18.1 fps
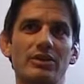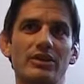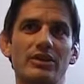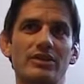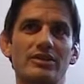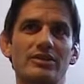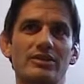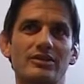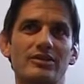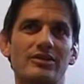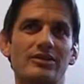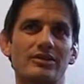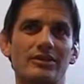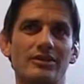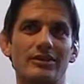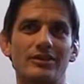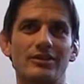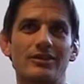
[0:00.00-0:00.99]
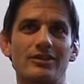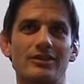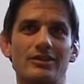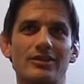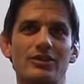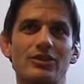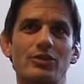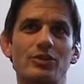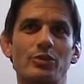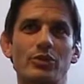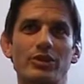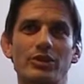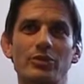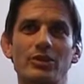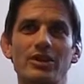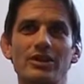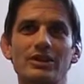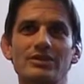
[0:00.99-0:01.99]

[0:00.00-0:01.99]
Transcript: to do pretty well.